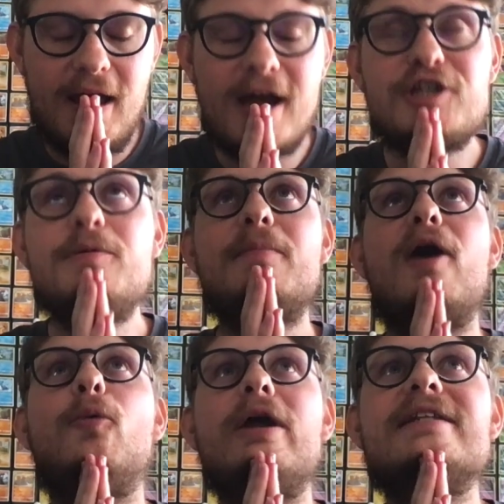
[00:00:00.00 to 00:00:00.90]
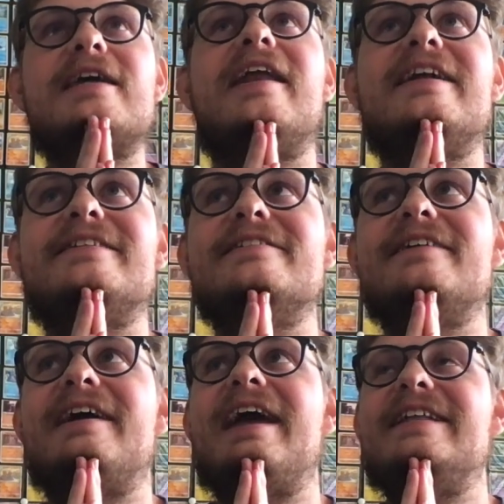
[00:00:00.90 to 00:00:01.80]
I actually remember I went and I
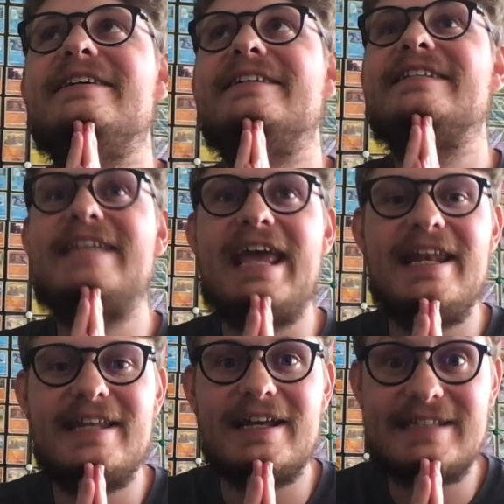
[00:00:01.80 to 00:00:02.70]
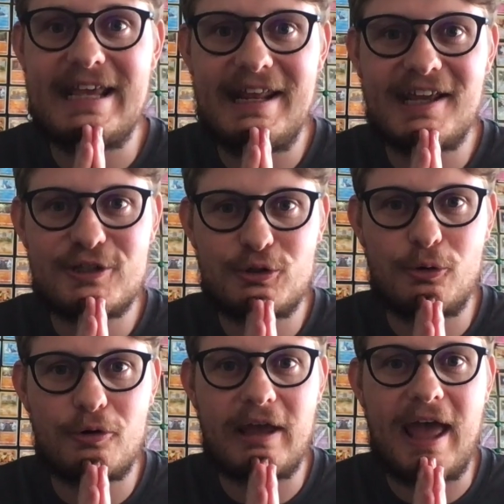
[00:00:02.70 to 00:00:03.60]
did I did a TED a TEDx
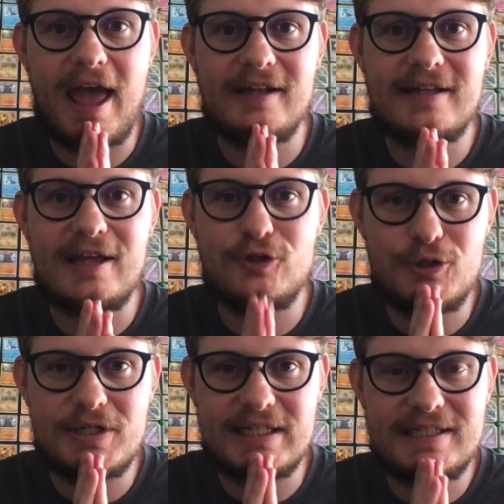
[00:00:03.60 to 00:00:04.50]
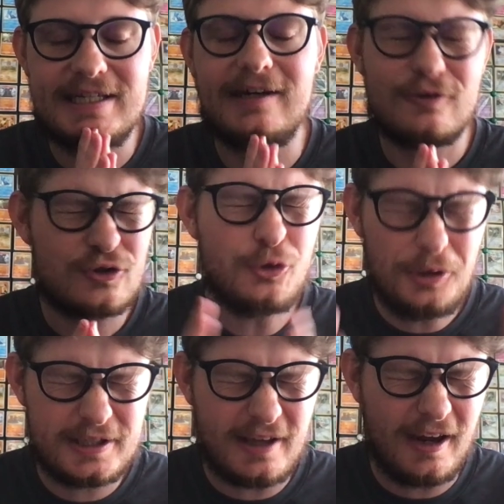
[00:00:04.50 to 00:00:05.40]
talk at at UCT and I was so
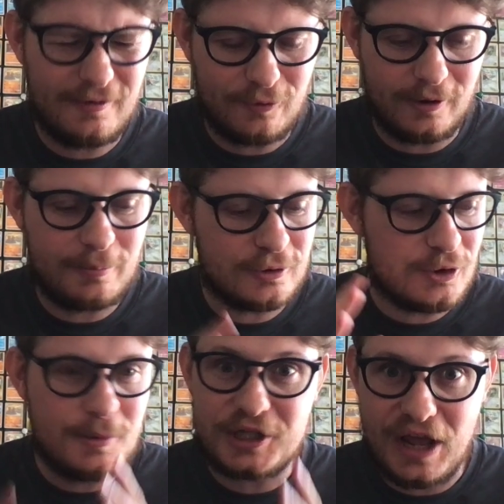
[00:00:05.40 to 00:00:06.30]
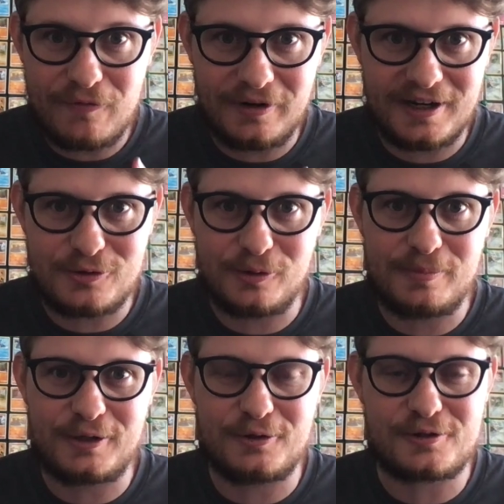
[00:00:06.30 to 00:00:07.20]
excited for it. I put so much effort into it
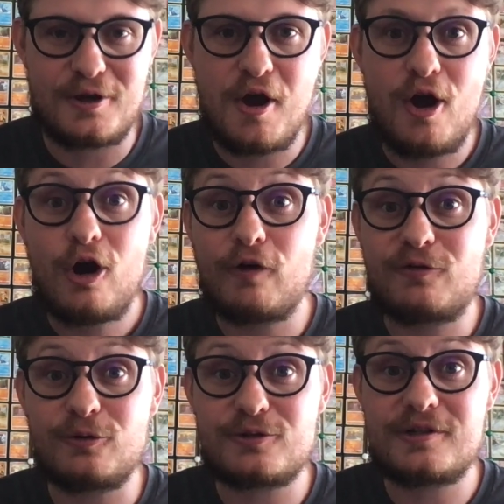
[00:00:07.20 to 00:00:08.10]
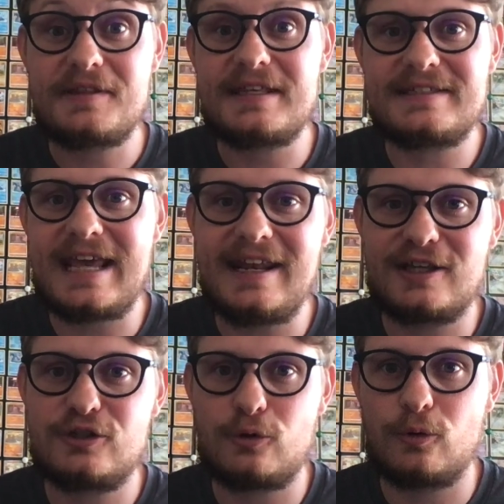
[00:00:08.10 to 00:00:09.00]
because of course these
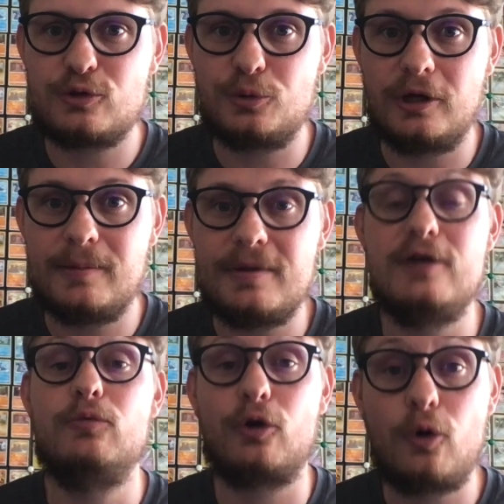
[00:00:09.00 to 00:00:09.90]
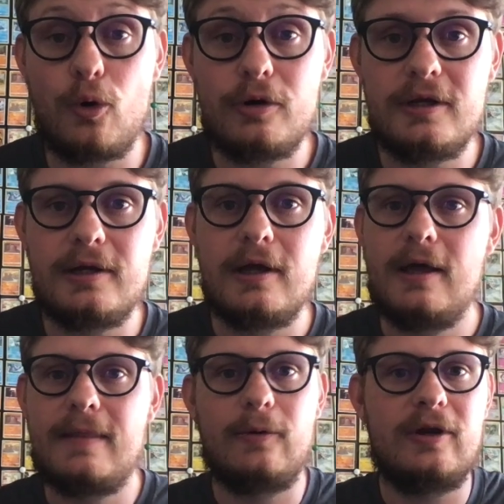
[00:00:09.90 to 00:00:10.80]
TEDx talks were going to be recorded,
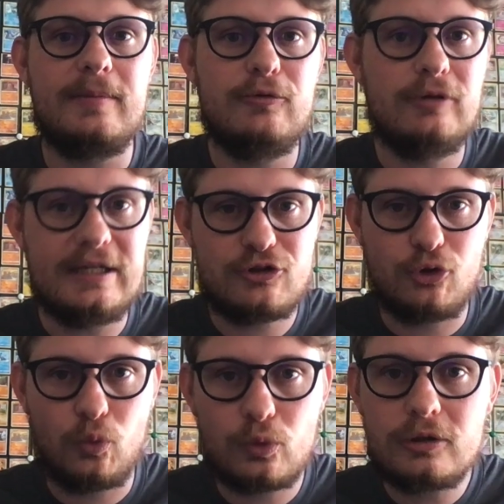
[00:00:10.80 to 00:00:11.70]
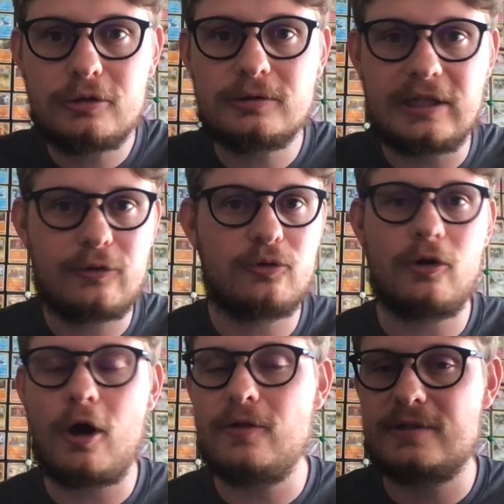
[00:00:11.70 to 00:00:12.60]
they were going to be released to the world and I thought,
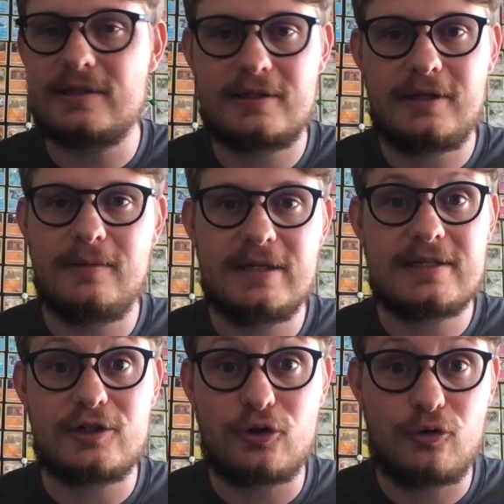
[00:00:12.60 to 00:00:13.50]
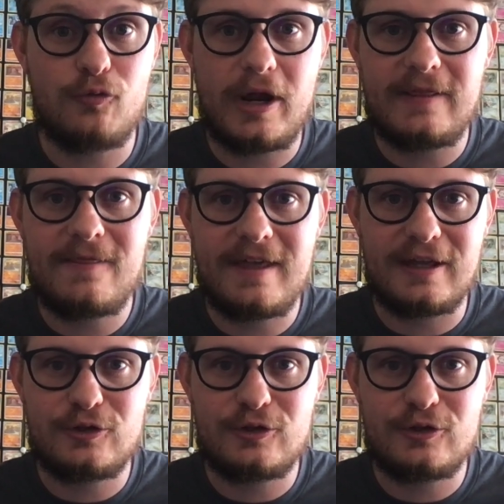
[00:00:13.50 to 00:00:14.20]
"Oh, this is going to be such a great thing